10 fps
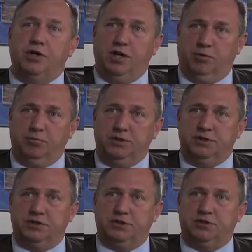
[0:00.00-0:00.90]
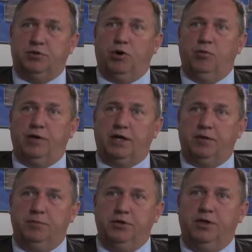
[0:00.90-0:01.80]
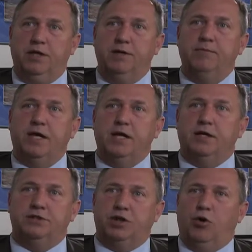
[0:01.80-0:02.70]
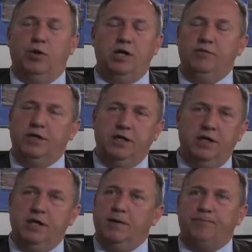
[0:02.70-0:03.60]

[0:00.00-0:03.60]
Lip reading: to help businesses grow in that community. So even